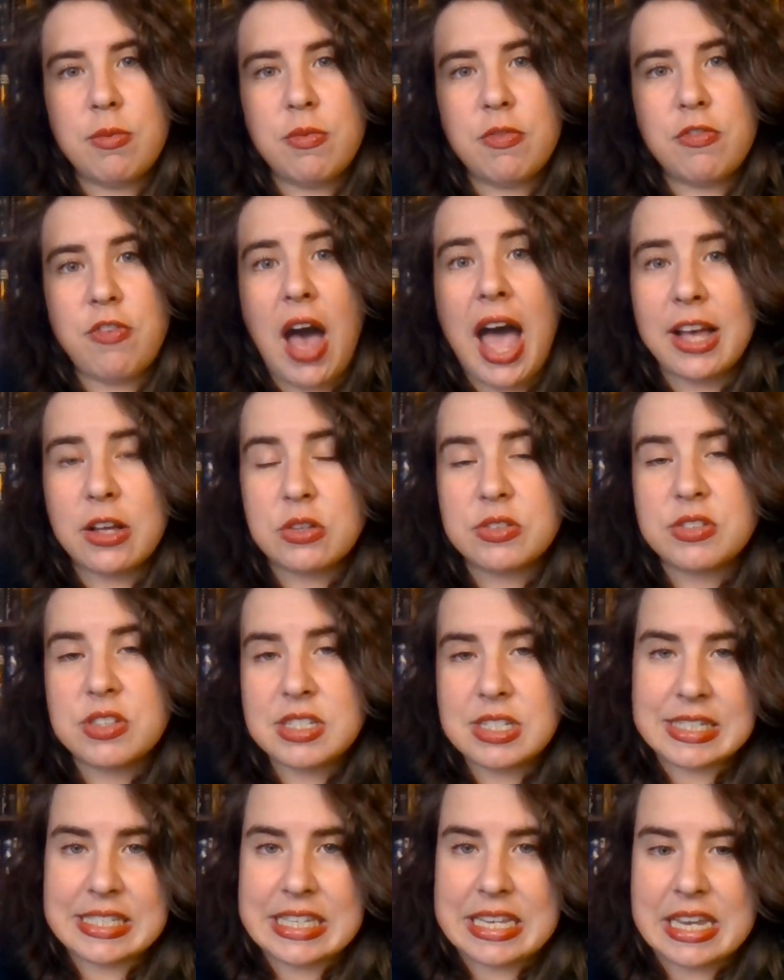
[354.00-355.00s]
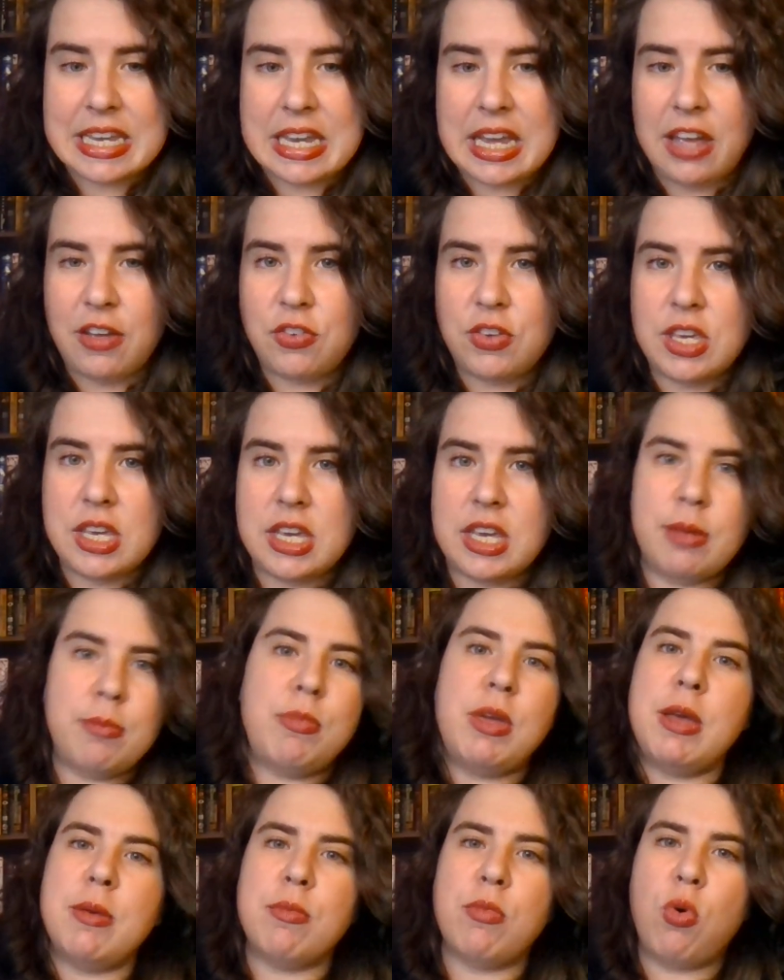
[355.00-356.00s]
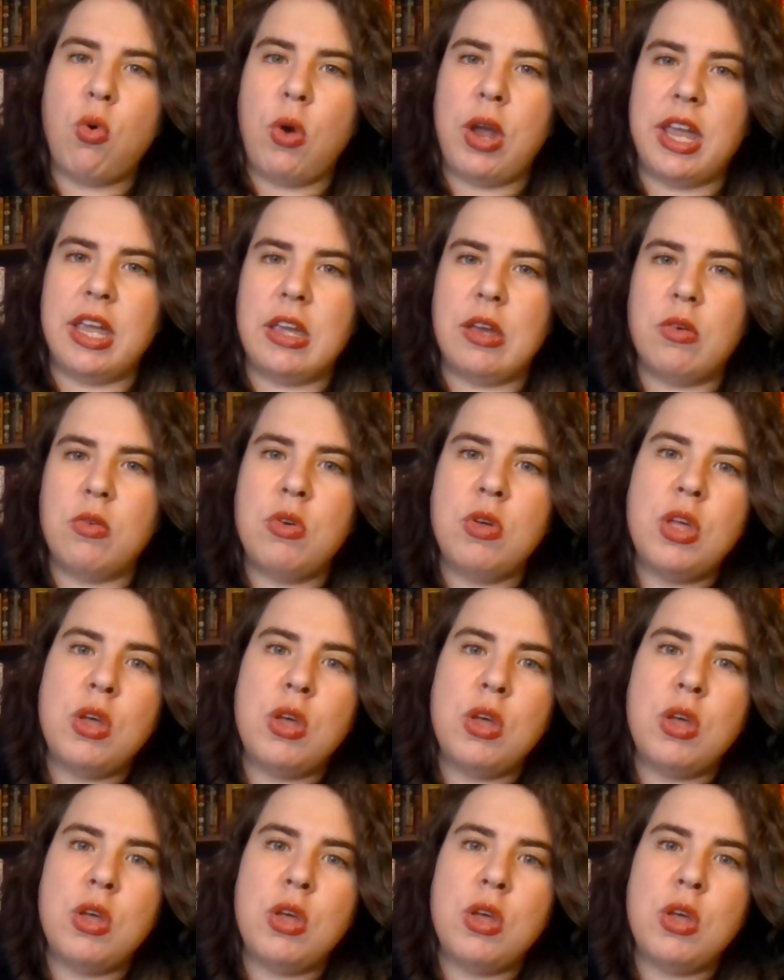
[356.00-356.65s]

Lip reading: files to see if he can pinpoint